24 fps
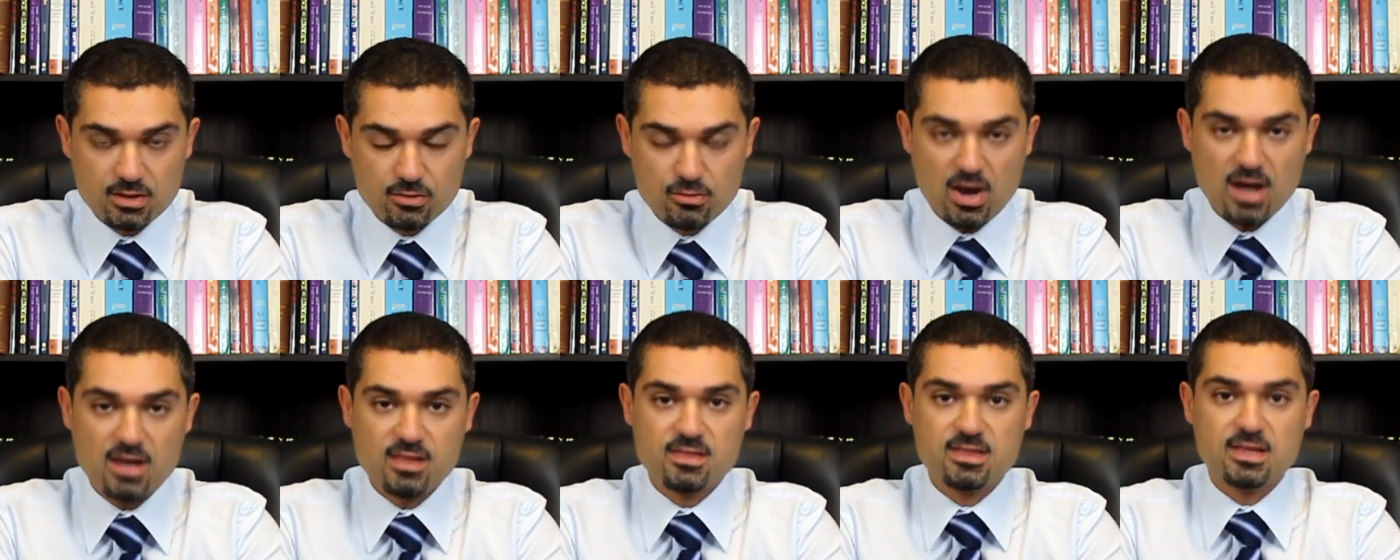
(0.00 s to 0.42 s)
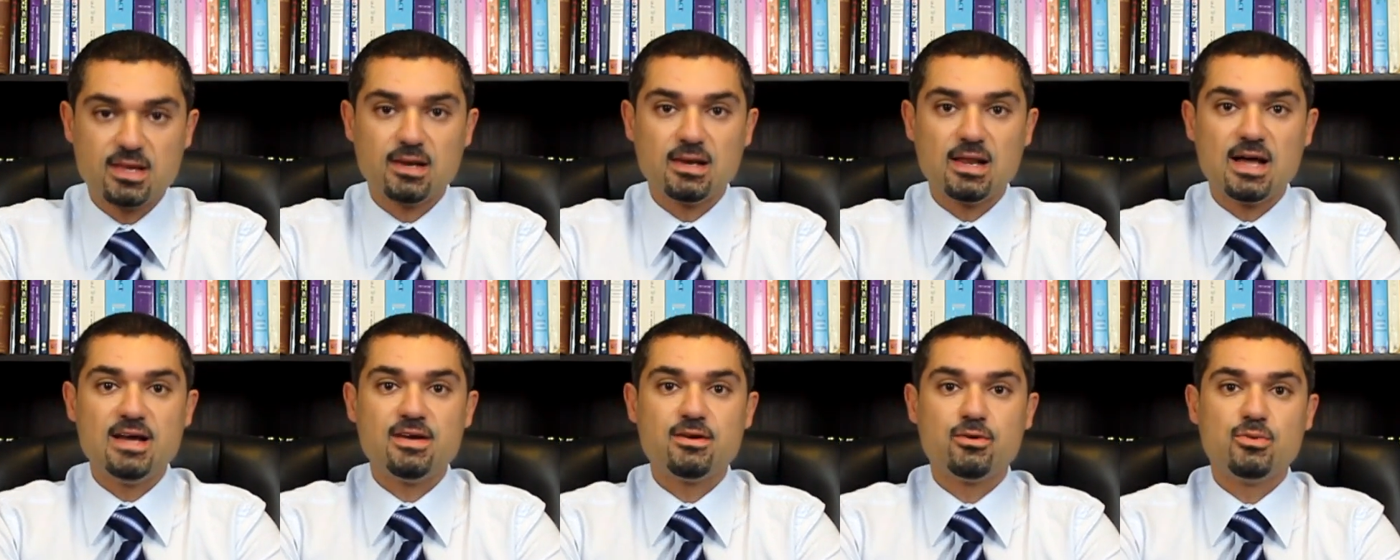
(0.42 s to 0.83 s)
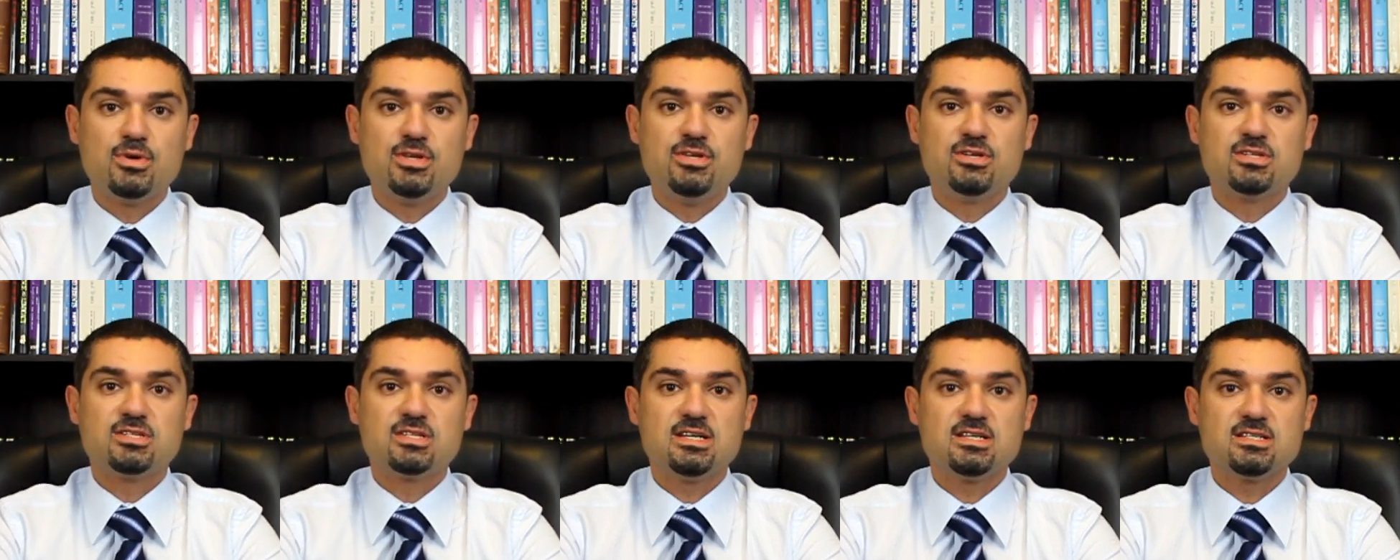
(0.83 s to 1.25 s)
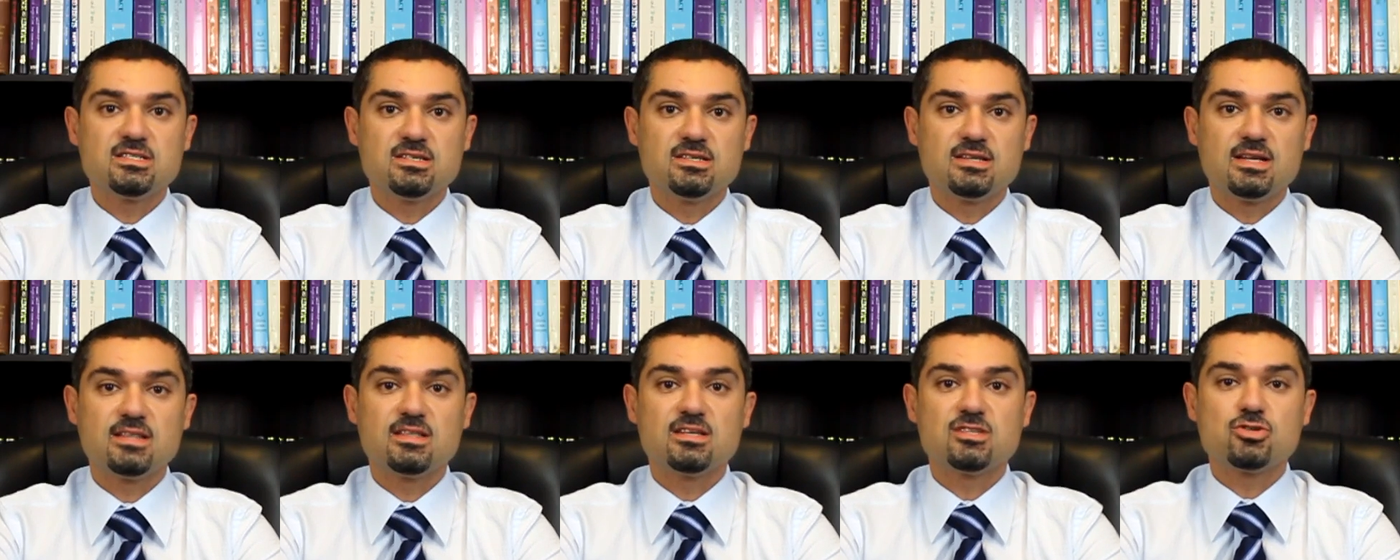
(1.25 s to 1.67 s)
rather than later when you're
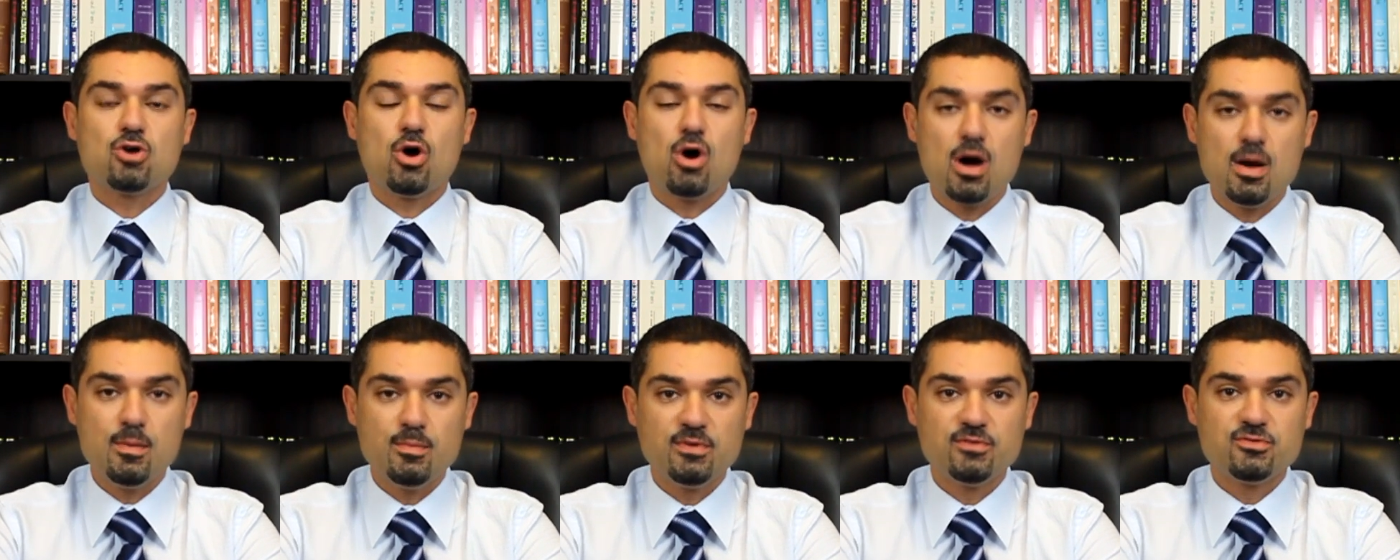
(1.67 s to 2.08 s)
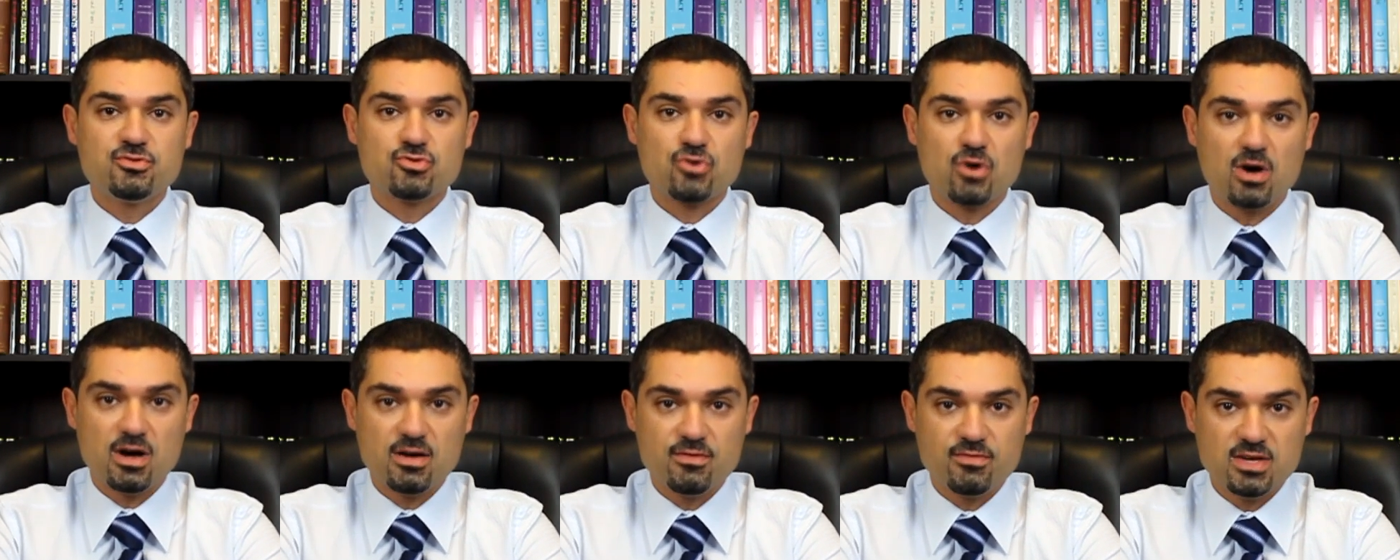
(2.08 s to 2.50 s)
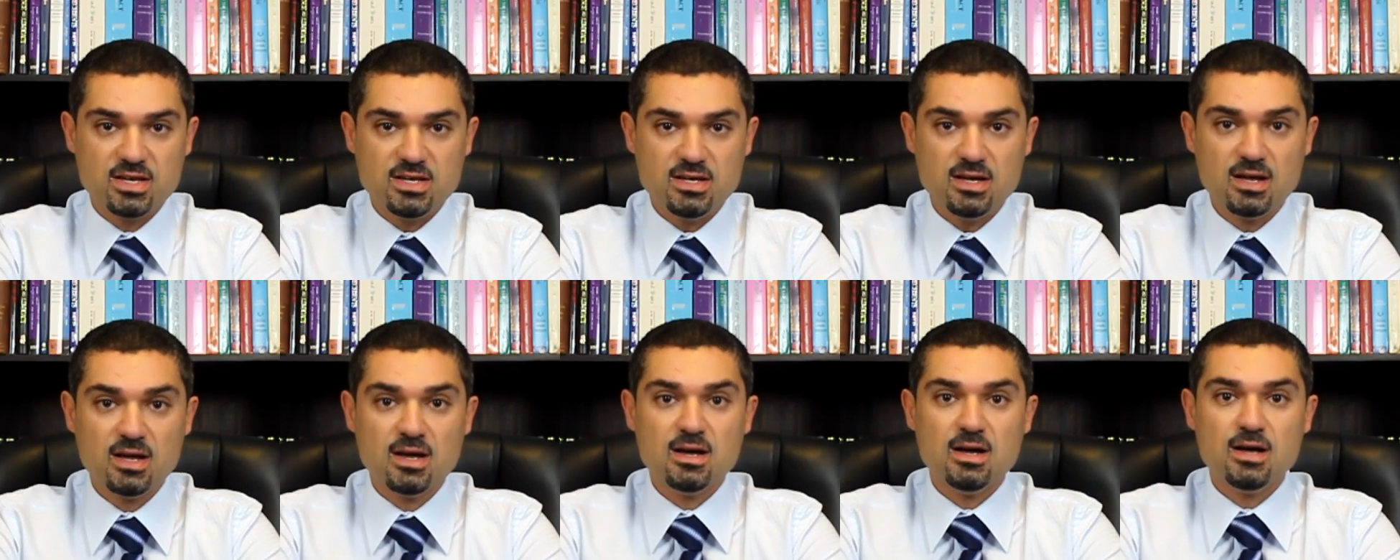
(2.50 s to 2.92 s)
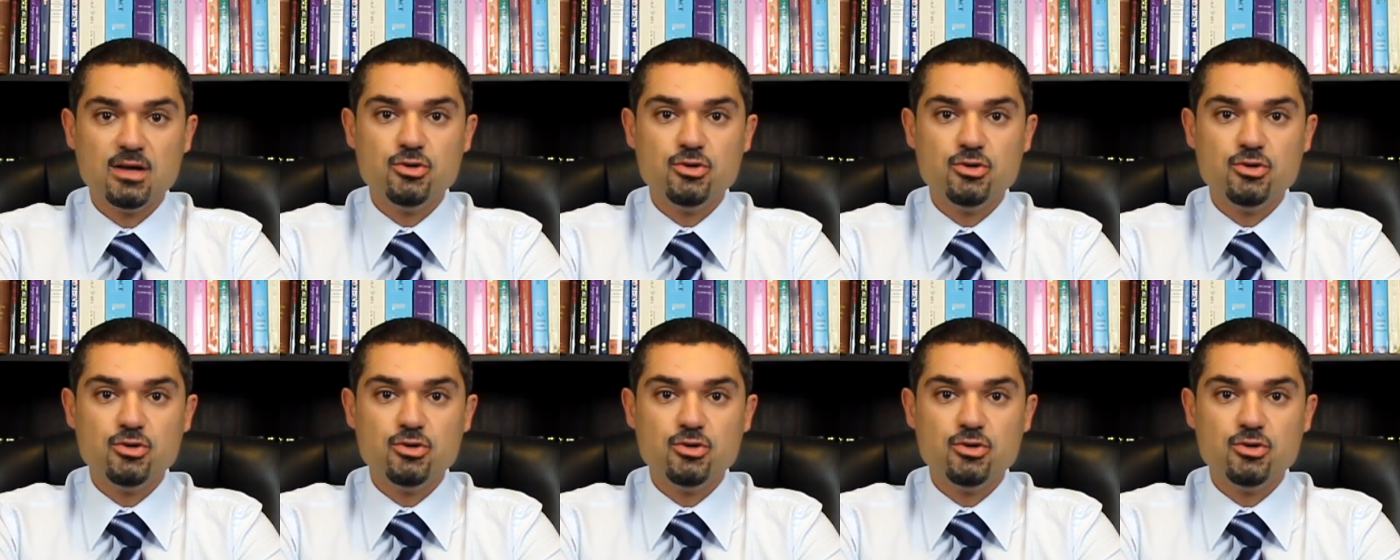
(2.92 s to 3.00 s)
tested, at the time of driving,